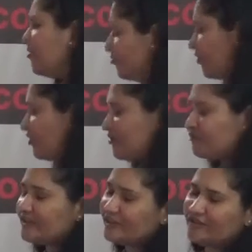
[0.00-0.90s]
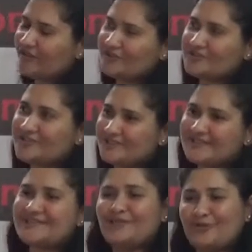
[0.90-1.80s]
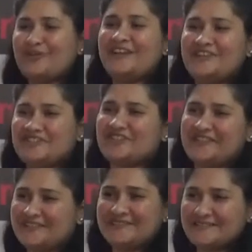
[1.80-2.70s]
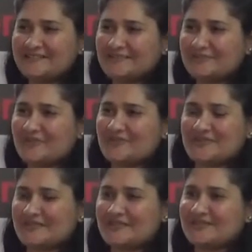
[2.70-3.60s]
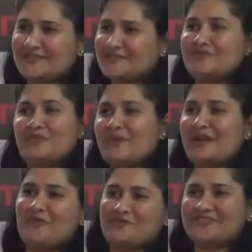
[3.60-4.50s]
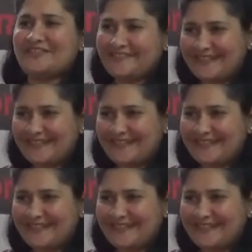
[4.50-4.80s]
more often than not, this is the lonely journey, because there's no one out there.